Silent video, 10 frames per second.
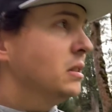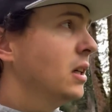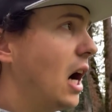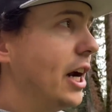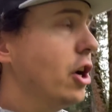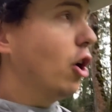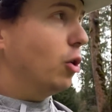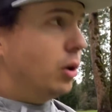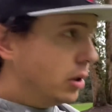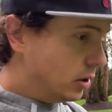I know,
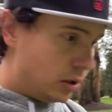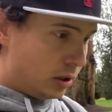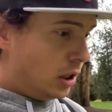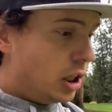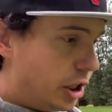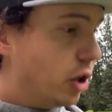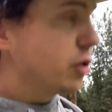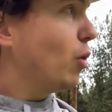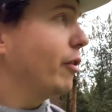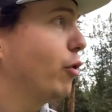it's
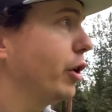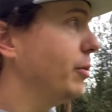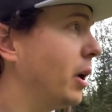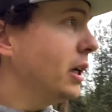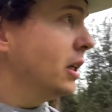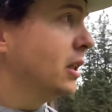141,